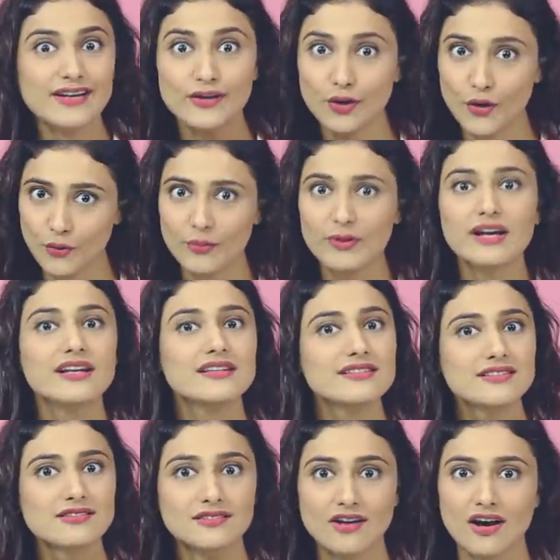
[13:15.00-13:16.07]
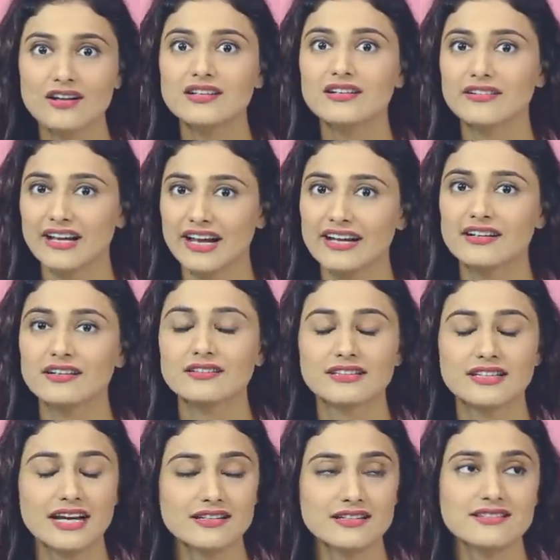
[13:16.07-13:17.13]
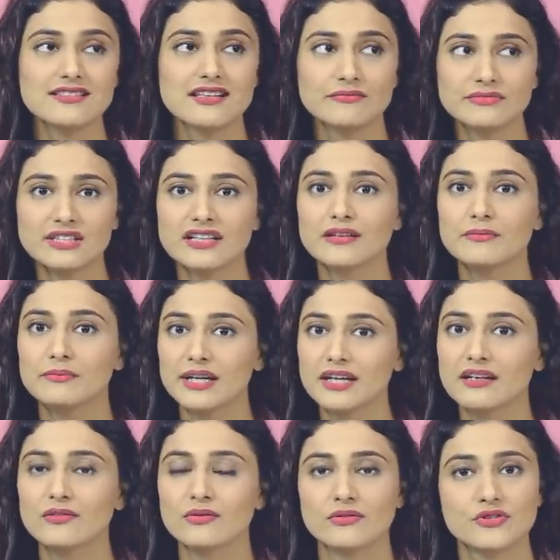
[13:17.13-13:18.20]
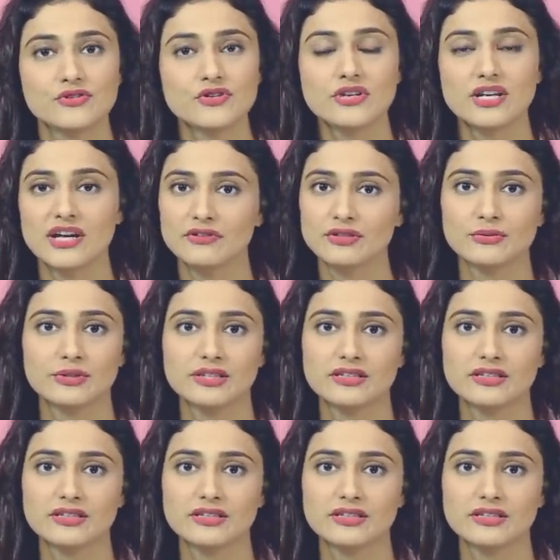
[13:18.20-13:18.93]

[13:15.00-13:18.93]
No, it's not right. That is something a big no. You should never do